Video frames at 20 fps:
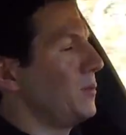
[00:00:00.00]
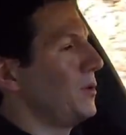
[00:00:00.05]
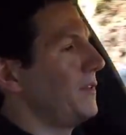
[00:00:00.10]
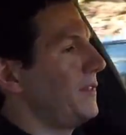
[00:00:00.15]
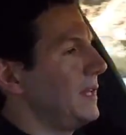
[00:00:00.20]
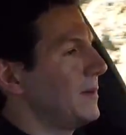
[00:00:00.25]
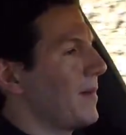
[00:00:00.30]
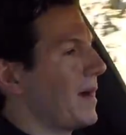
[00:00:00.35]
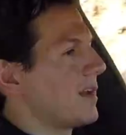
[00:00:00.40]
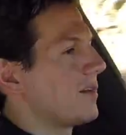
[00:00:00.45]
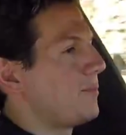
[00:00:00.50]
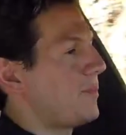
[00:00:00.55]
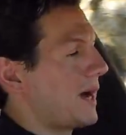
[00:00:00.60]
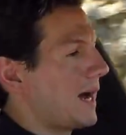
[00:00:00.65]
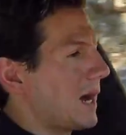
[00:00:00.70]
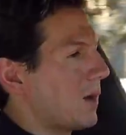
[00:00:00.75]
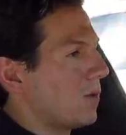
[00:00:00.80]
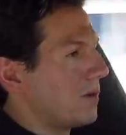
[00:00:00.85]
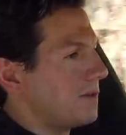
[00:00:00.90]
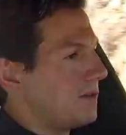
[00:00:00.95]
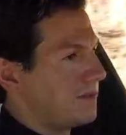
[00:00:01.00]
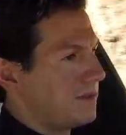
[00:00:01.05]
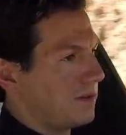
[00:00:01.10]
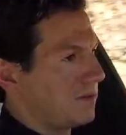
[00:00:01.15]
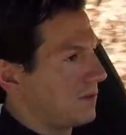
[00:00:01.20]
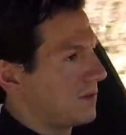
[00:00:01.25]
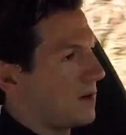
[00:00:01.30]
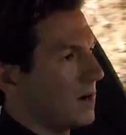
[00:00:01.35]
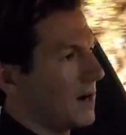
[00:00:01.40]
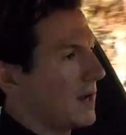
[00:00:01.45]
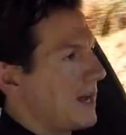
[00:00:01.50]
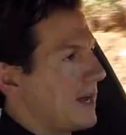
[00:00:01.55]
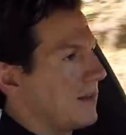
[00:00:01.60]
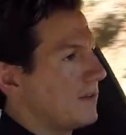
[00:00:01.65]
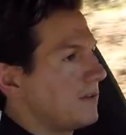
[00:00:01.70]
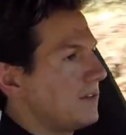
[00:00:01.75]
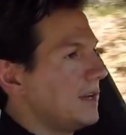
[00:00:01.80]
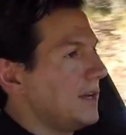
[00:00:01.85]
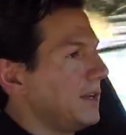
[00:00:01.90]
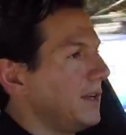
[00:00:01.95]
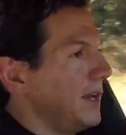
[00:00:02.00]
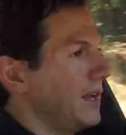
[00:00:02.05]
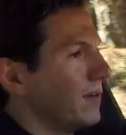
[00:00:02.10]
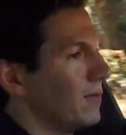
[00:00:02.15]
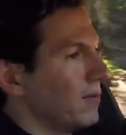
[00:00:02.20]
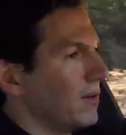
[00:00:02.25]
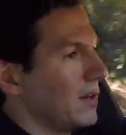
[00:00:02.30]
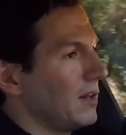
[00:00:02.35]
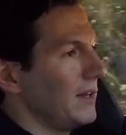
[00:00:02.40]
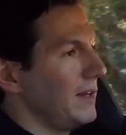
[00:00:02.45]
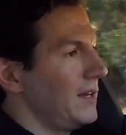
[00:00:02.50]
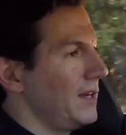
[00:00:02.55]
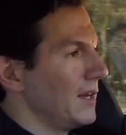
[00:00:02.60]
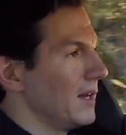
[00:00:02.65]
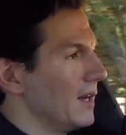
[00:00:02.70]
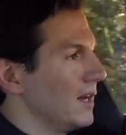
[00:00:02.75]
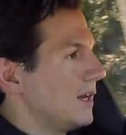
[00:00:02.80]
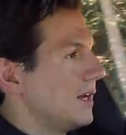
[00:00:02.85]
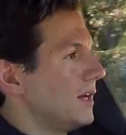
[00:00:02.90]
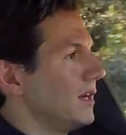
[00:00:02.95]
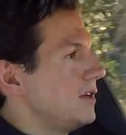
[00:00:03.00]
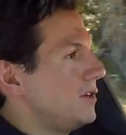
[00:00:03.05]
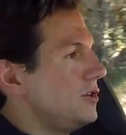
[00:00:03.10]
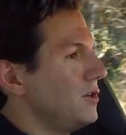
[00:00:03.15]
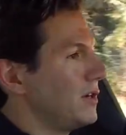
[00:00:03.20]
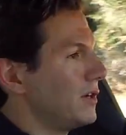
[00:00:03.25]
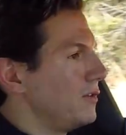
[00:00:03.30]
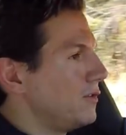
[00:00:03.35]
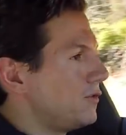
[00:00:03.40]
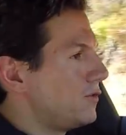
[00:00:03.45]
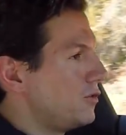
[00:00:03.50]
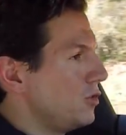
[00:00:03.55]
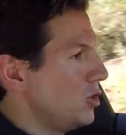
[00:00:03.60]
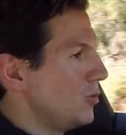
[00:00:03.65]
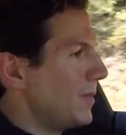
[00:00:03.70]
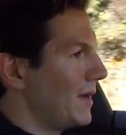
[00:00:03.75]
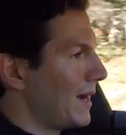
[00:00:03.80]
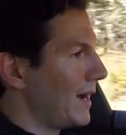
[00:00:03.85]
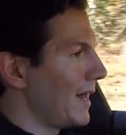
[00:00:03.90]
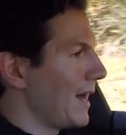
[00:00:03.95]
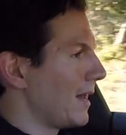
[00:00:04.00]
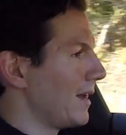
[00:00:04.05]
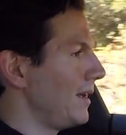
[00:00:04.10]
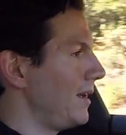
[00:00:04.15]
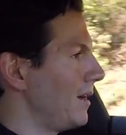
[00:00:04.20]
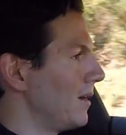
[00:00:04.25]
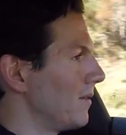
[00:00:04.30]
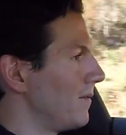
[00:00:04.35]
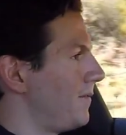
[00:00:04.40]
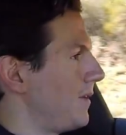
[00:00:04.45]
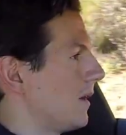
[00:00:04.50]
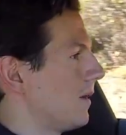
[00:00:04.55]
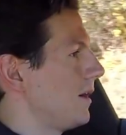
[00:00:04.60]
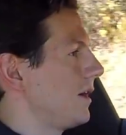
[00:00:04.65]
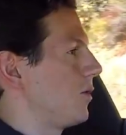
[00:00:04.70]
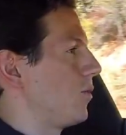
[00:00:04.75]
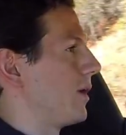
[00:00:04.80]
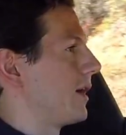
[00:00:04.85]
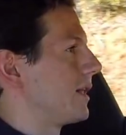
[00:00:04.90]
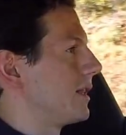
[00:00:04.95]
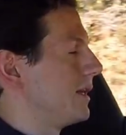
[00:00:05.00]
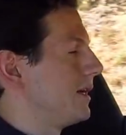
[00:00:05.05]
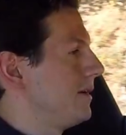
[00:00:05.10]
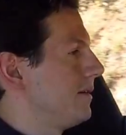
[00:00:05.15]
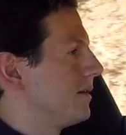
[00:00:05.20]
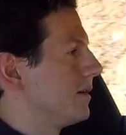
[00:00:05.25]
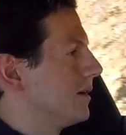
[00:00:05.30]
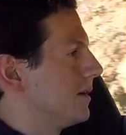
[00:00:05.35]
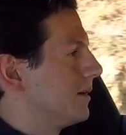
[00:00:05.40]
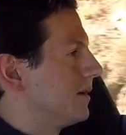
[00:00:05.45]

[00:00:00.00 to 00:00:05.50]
with the amount of power that this car has. It really, you can zoom in and out of here very quickly.